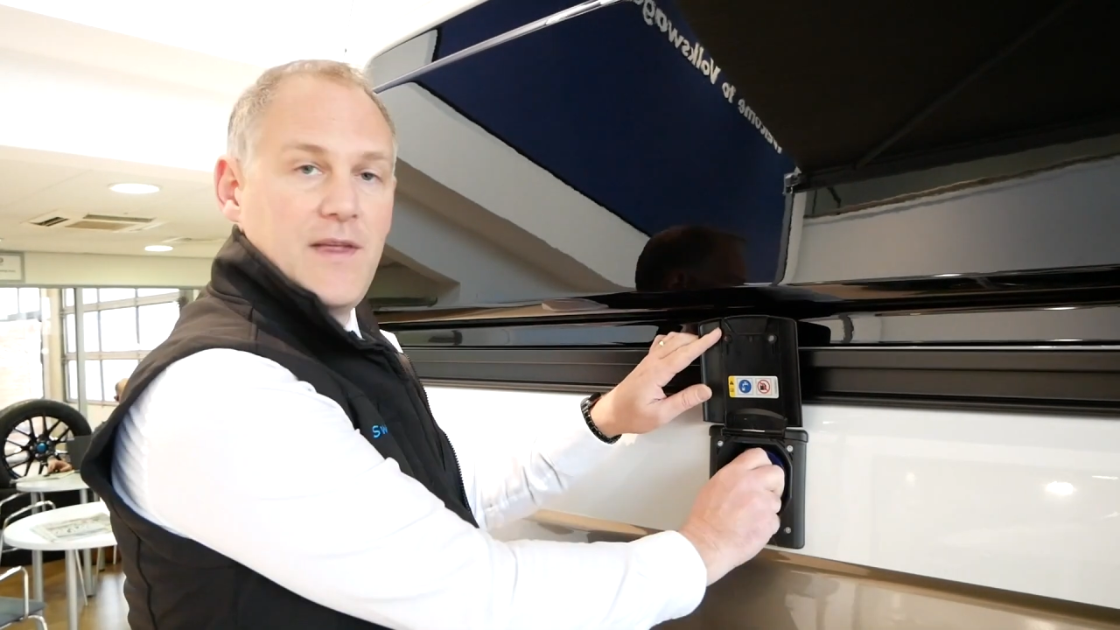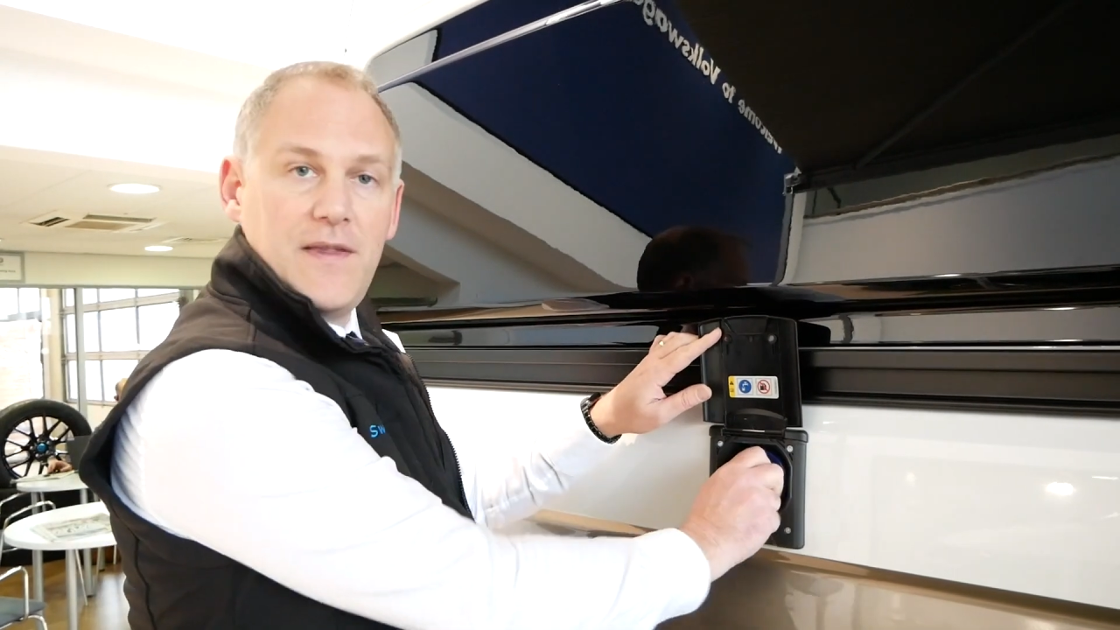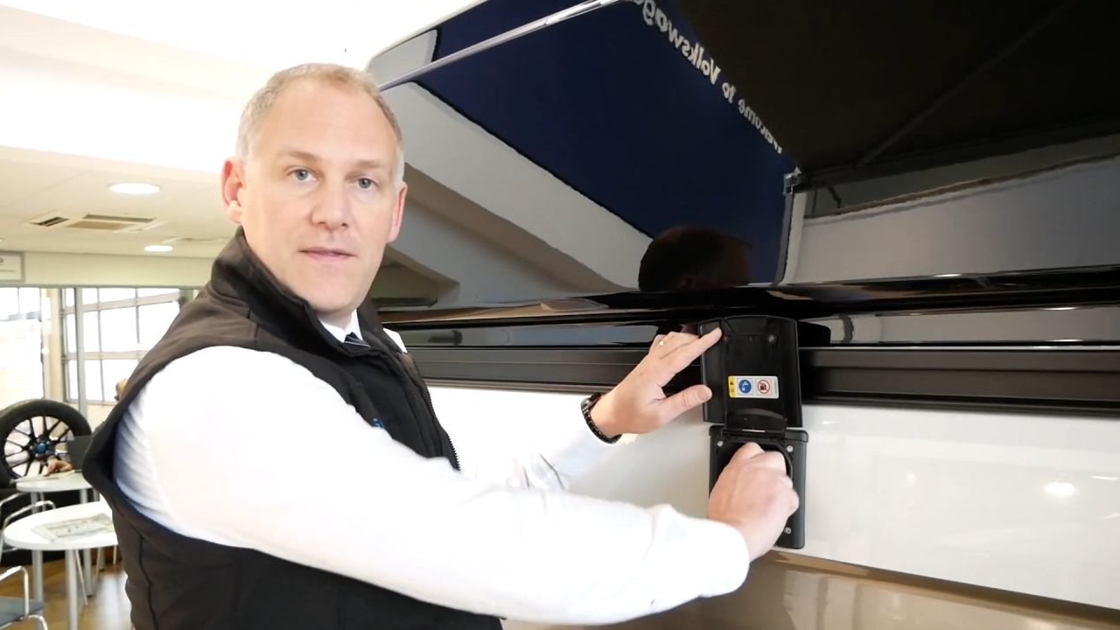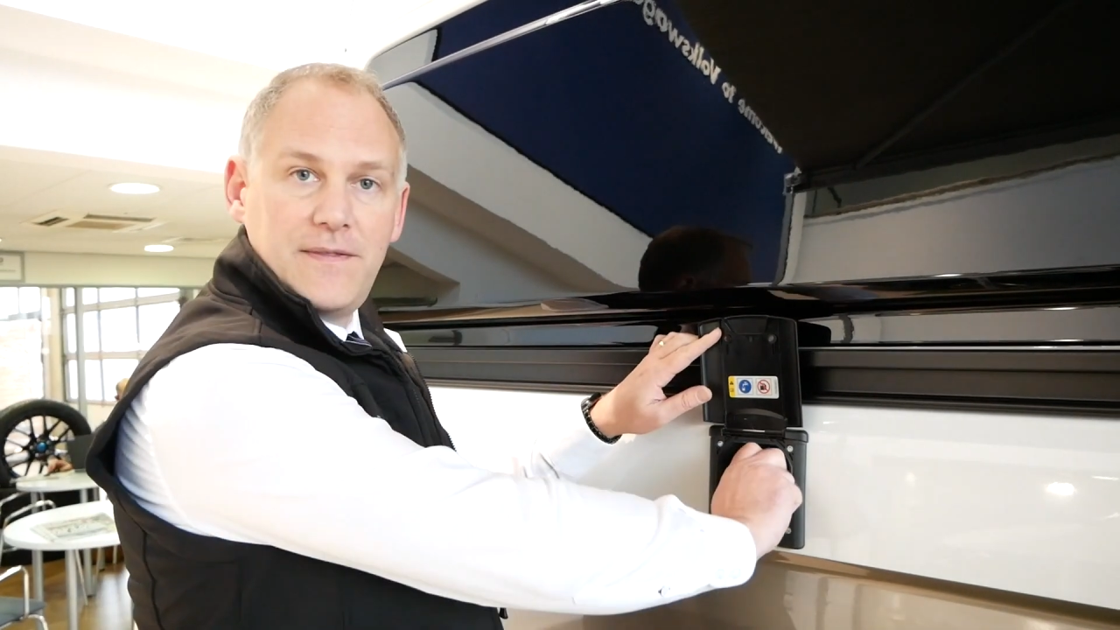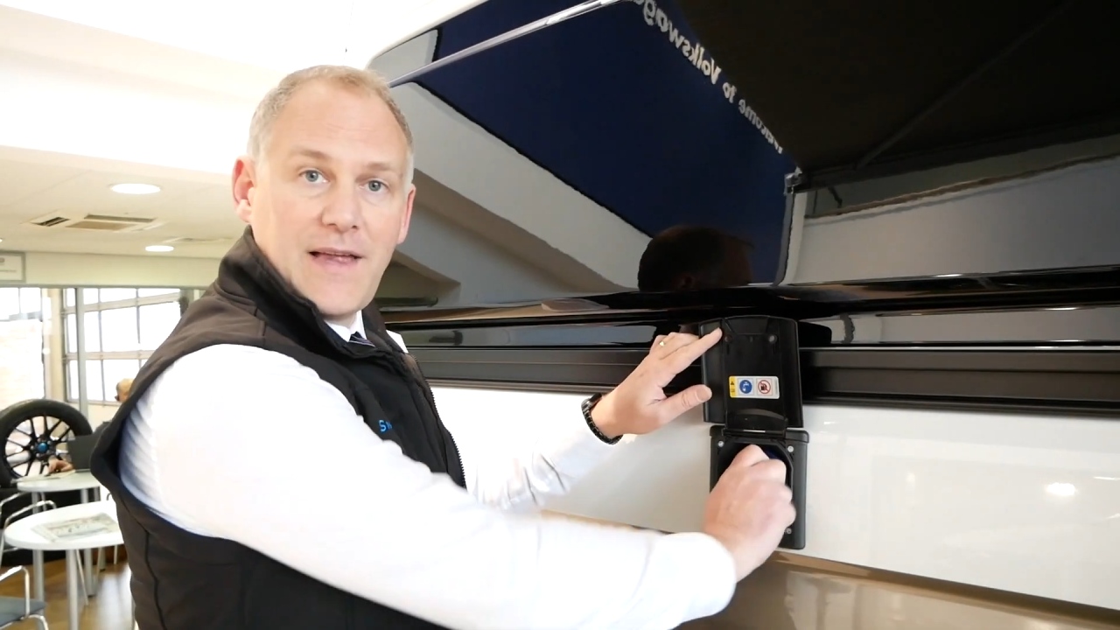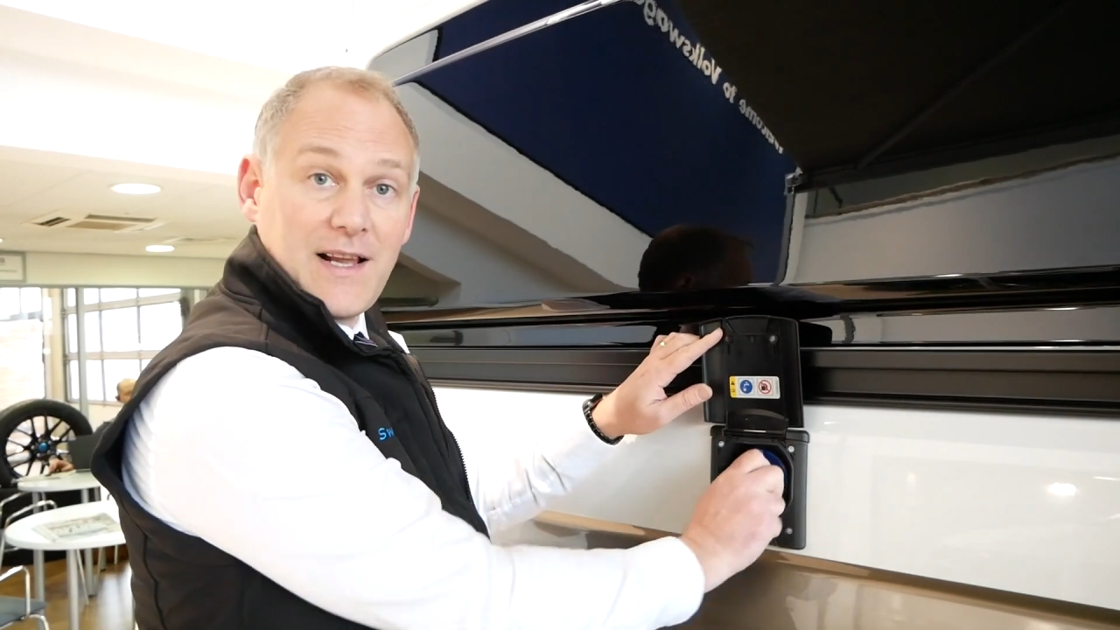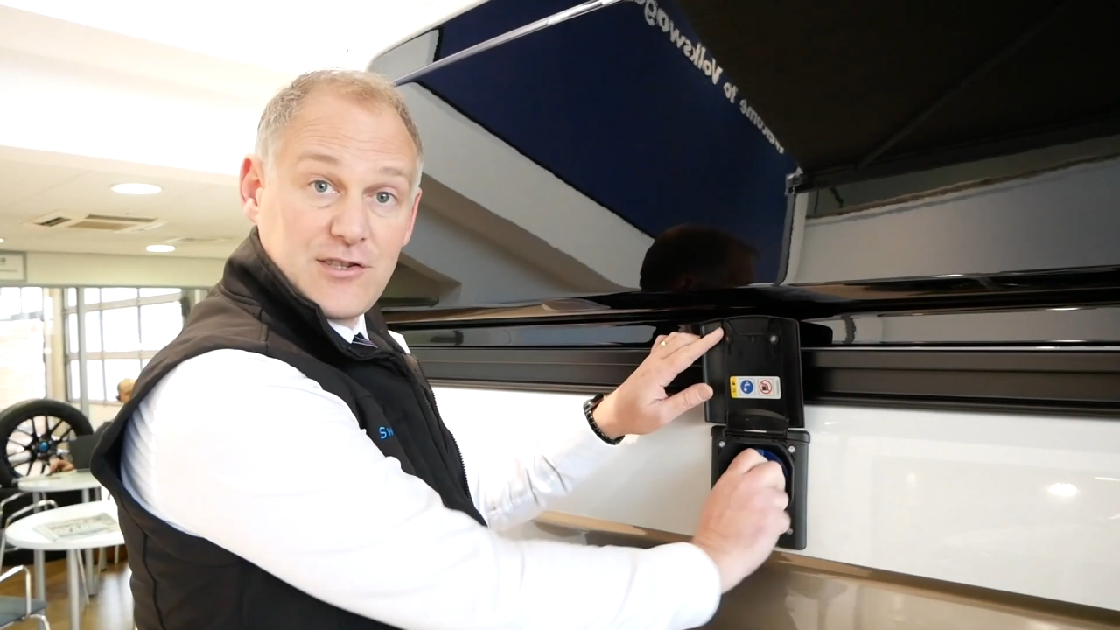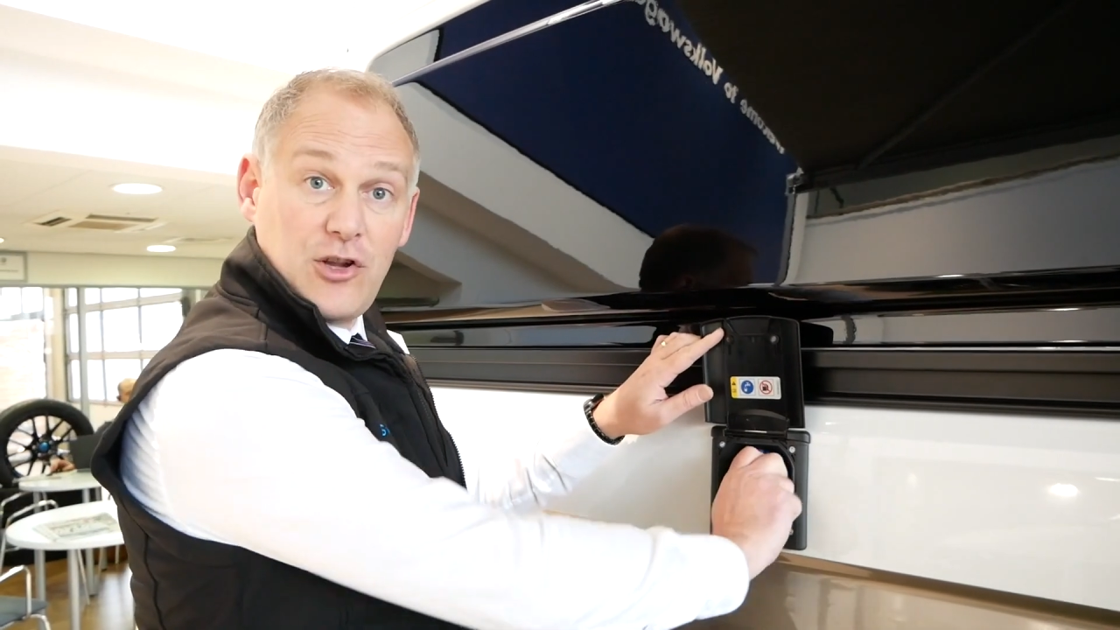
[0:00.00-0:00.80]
then that's